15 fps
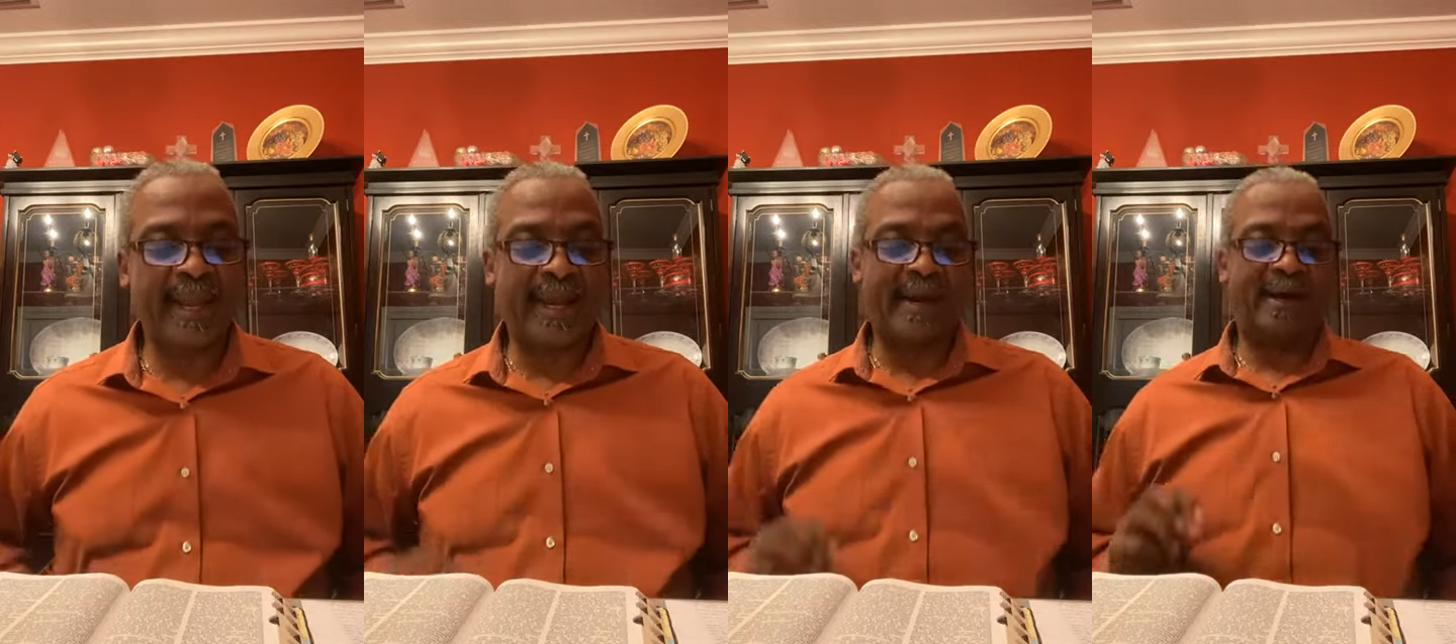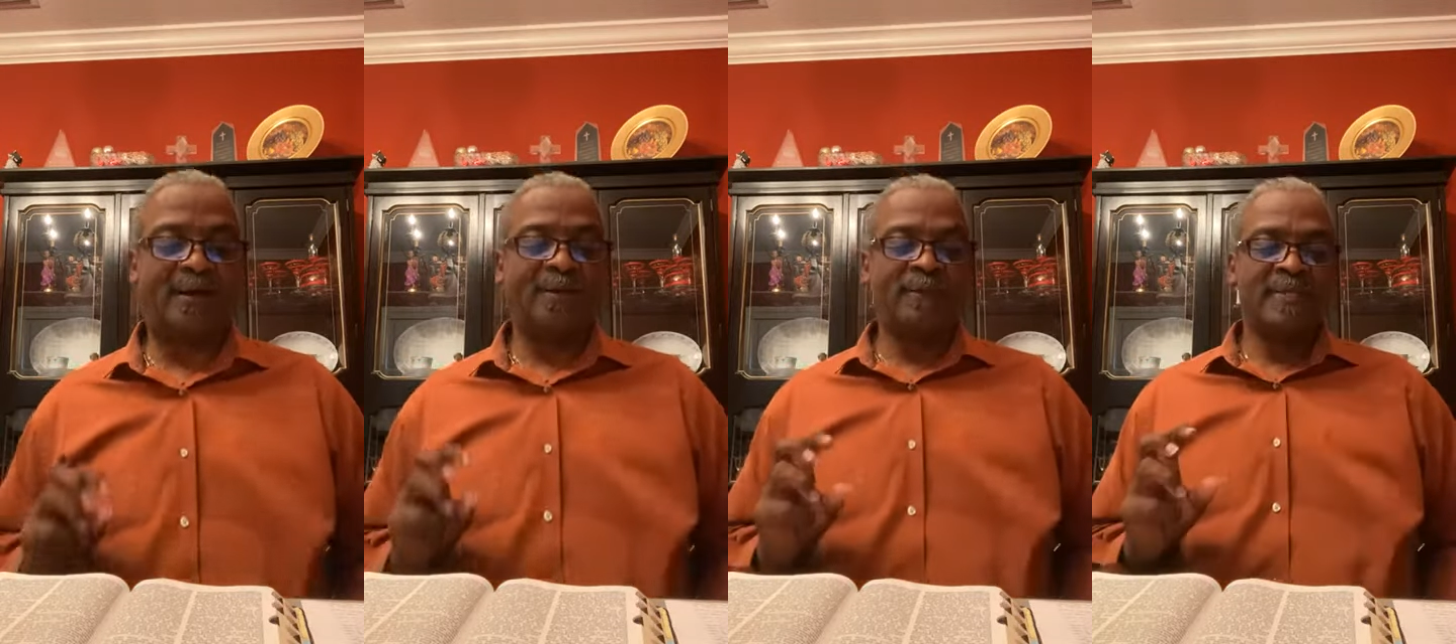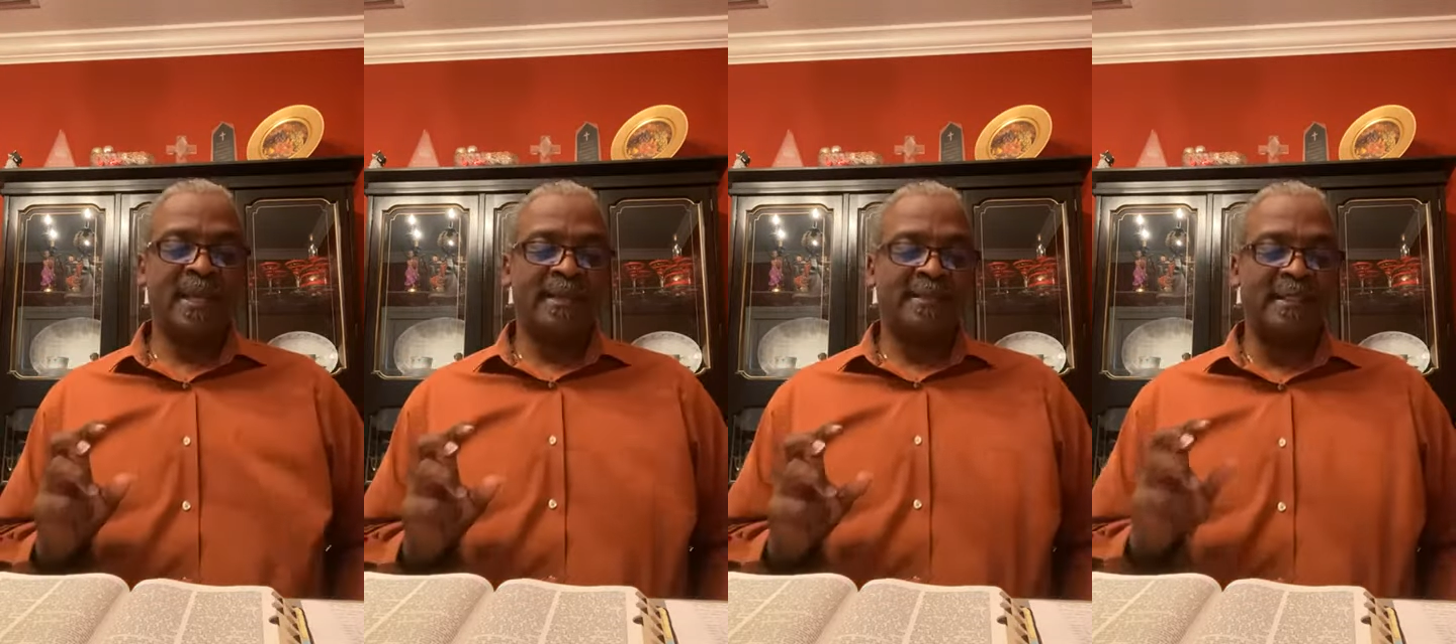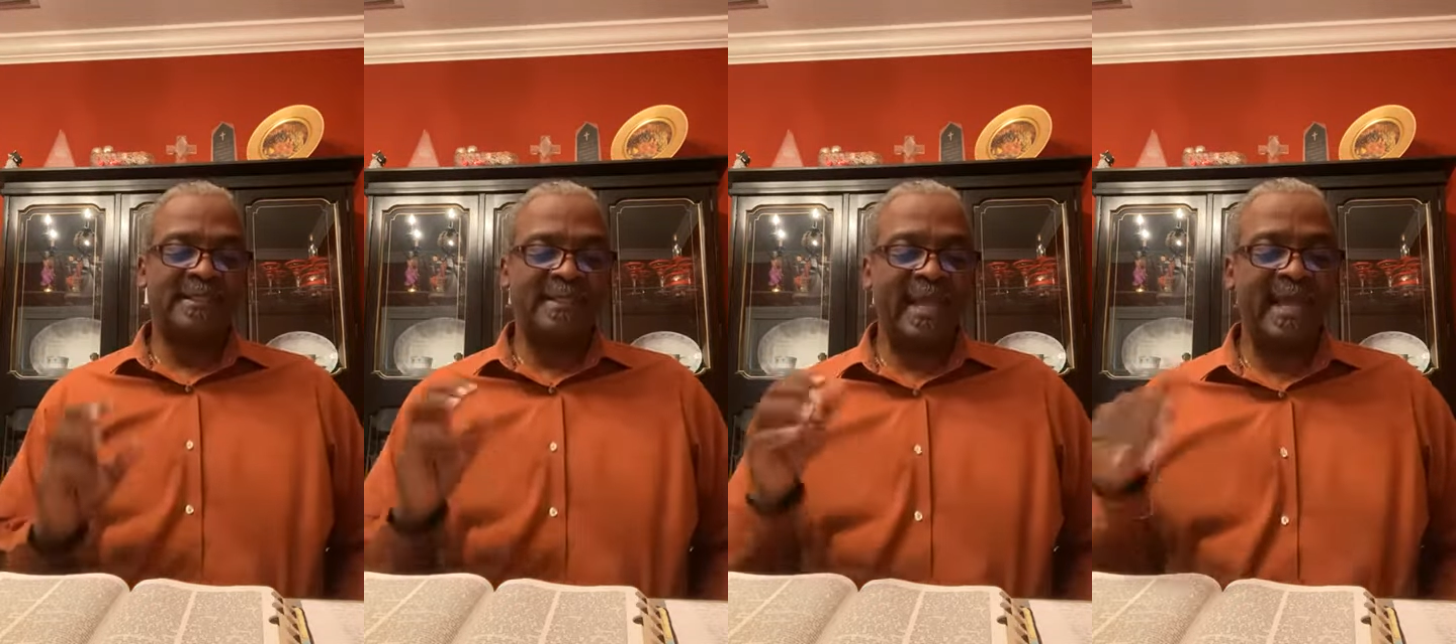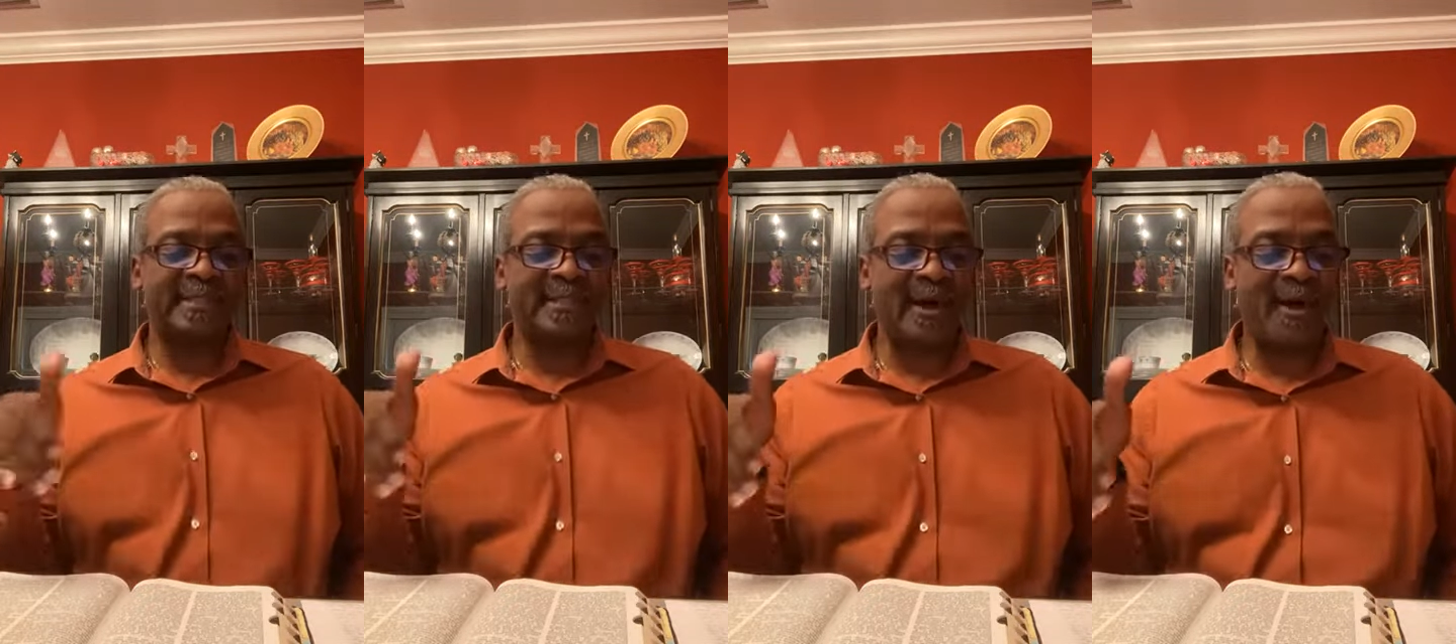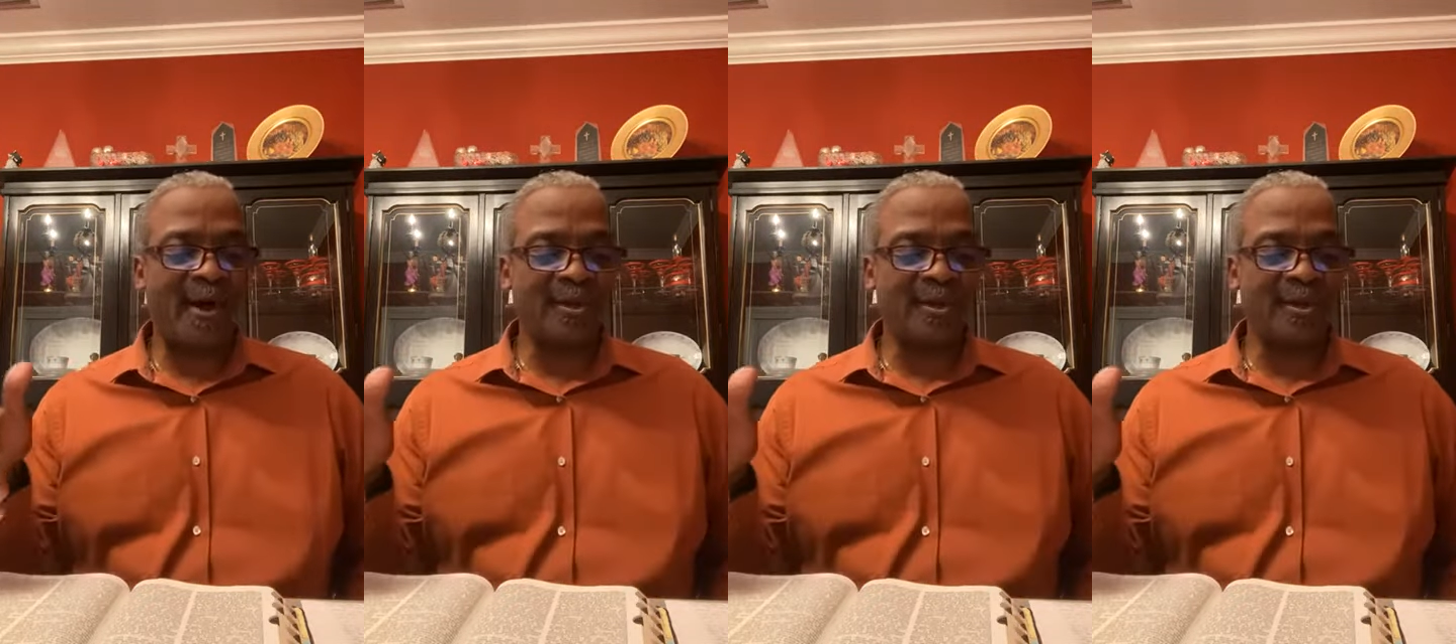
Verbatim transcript: Now, the text